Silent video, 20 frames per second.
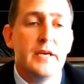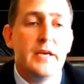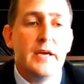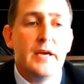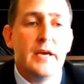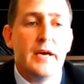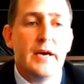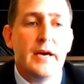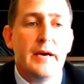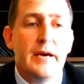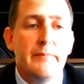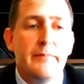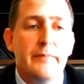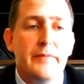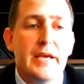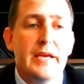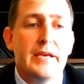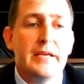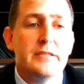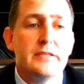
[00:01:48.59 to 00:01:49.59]

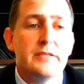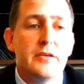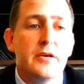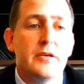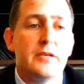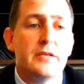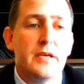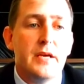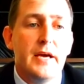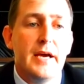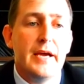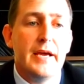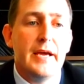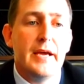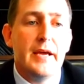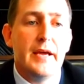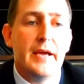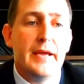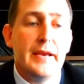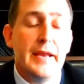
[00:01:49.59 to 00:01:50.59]
That is not
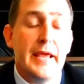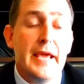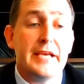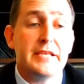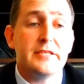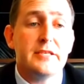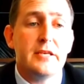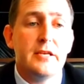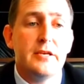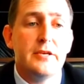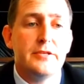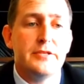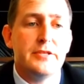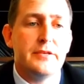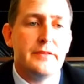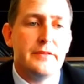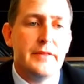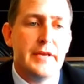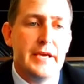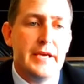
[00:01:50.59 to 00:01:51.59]
an exclusion
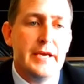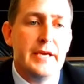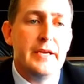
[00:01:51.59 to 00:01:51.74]
there.